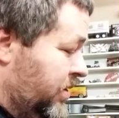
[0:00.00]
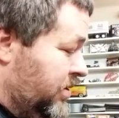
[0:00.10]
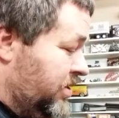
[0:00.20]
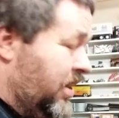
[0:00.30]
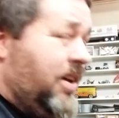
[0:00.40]

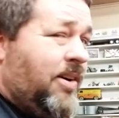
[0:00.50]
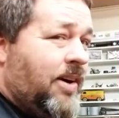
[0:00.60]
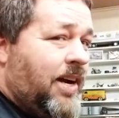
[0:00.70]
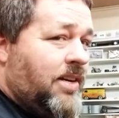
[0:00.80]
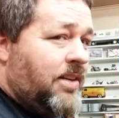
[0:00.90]
So they are
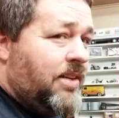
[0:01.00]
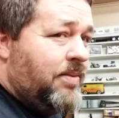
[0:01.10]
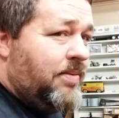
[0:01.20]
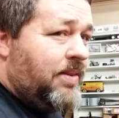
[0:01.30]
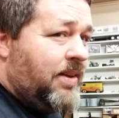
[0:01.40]
actually
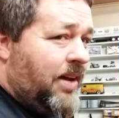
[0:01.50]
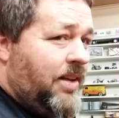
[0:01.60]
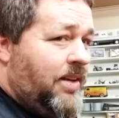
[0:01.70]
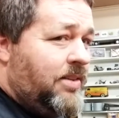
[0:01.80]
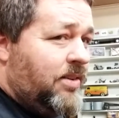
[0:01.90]
kind
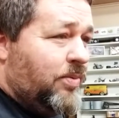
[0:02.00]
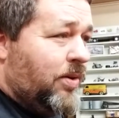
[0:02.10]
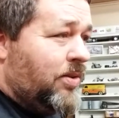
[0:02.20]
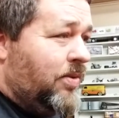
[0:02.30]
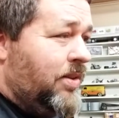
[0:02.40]
of easy to
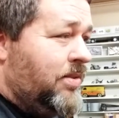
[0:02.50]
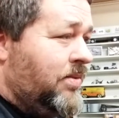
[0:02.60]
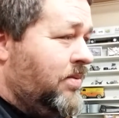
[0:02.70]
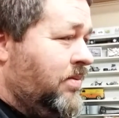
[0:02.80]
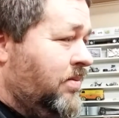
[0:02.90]
work on.
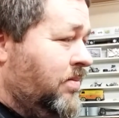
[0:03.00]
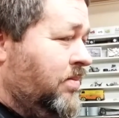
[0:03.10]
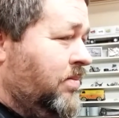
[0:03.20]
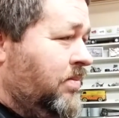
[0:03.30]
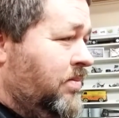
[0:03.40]

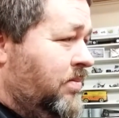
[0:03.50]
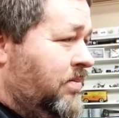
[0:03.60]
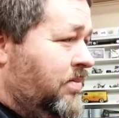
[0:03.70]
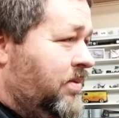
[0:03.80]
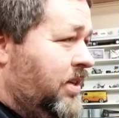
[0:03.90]

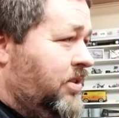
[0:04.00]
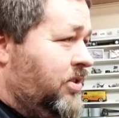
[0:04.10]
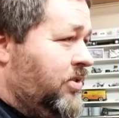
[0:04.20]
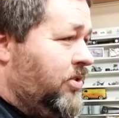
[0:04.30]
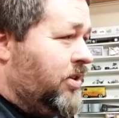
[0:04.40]
They
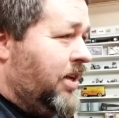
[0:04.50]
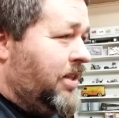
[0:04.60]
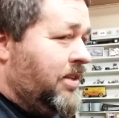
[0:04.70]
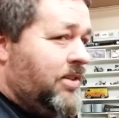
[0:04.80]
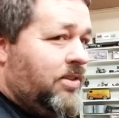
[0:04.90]
just look
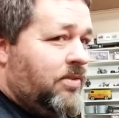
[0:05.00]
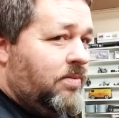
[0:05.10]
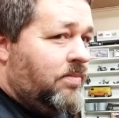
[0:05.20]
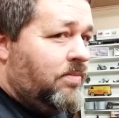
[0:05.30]
like this